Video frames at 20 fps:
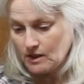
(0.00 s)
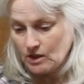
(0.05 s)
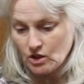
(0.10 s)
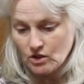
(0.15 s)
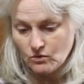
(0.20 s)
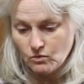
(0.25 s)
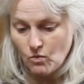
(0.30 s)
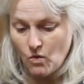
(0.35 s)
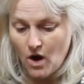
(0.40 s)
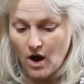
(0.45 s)

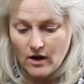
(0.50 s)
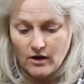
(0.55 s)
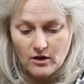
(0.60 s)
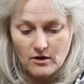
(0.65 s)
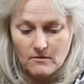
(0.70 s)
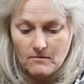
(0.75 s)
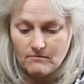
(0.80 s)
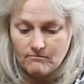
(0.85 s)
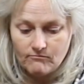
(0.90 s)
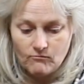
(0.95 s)
just
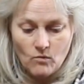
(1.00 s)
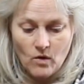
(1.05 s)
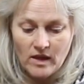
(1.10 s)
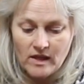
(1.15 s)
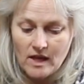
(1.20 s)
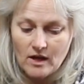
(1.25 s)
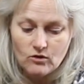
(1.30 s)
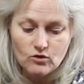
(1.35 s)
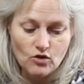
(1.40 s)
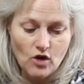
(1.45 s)
water them
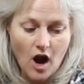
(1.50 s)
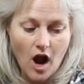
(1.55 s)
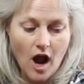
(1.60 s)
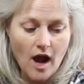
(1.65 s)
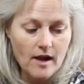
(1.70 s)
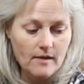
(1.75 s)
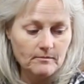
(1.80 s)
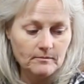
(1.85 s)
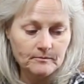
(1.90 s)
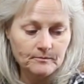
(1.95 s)
when they're
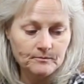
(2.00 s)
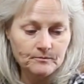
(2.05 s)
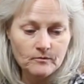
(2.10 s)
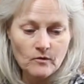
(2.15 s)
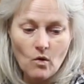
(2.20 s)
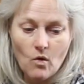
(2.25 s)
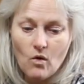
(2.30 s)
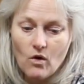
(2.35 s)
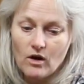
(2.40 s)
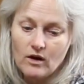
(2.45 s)
dry,
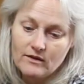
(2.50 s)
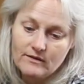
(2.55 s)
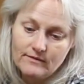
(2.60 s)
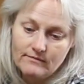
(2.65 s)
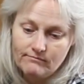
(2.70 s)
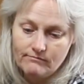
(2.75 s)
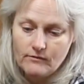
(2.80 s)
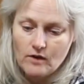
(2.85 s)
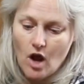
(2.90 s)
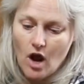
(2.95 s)
or
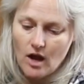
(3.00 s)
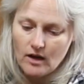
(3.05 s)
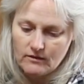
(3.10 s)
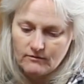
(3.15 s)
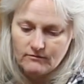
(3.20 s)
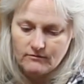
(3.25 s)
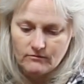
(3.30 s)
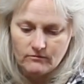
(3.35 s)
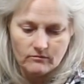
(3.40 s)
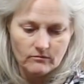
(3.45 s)

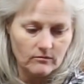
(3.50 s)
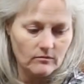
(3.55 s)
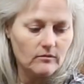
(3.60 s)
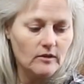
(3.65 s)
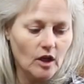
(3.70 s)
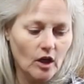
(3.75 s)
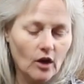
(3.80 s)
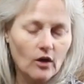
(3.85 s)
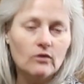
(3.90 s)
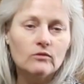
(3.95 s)
not,
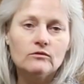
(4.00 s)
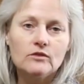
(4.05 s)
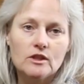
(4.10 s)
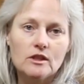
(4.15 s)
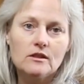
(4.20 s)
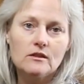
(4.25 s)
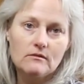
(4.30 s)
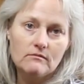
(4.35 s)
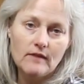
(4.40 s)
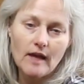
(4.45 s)

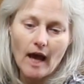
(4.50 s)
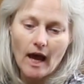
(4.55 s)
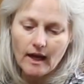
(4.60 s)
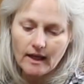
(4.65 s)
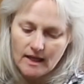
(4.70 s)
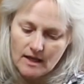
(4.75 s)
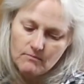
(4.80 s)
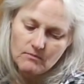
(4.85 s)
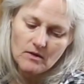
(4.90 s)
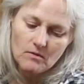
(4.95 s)
just, yeah,
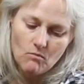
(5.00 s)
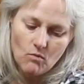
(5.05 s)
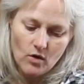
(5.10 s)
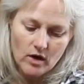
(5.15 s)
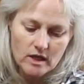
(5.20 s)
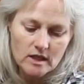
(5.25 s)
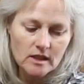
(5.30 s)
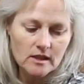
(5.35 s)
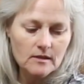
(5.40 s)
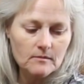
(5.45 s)
keep them
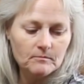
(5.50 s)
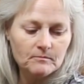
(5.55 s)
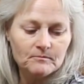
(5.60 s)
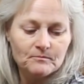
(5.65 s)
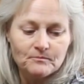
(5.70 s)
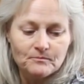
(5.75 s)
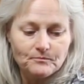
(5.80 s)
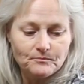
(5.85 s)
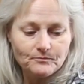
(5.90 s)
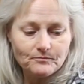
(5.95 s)
moist,
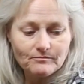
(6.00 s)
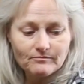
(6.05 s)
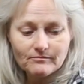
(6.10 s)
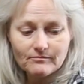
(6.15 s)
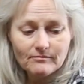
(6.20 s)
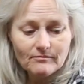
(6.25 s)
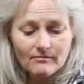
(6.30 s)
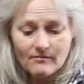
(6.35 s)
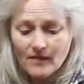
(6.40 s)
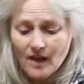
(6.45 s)

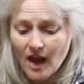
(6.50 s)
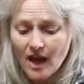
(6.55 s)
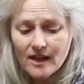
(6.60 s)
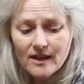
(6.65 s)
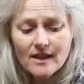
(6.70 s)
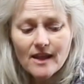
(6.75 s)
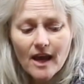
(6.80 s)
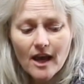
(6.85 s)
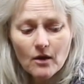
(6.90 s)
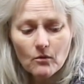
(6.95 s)

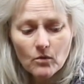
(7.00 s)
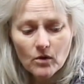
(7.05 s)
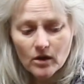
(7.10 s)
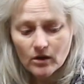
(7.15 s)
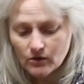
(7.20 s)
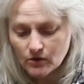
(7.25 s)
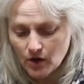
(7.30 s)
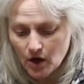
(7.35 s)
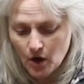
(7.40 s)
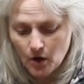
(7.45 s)
and they
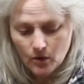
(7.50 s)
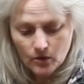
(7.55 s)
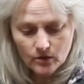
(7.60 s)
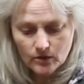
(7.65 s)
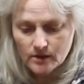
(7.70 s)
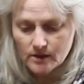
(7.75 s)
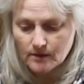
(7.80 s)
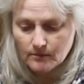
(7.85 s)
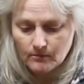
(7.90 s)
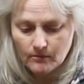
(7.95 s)
will grow
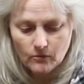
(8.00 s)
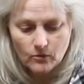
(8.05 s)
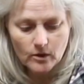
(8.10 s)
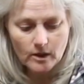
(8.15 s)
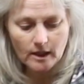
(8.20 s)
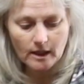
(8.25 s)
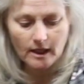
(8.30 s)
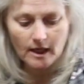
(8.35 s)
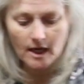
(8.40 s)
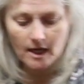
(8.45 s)
some
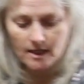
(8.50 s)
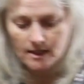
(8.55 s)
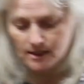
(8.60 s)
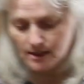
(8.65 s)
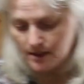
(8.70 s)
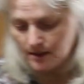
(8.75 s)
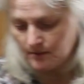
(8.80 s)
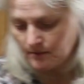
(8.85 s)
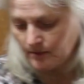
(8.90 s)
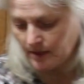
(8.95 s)
really
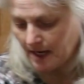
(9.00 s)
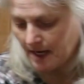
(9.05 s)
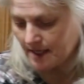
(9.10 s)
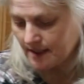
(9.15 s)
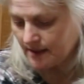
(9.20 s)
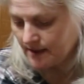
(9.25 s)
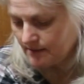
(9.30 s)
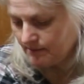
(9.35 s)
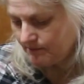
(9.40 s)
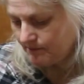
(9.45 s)
nice
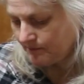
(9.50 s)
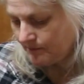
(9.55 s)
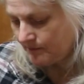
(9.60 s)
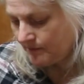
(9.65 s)
plants.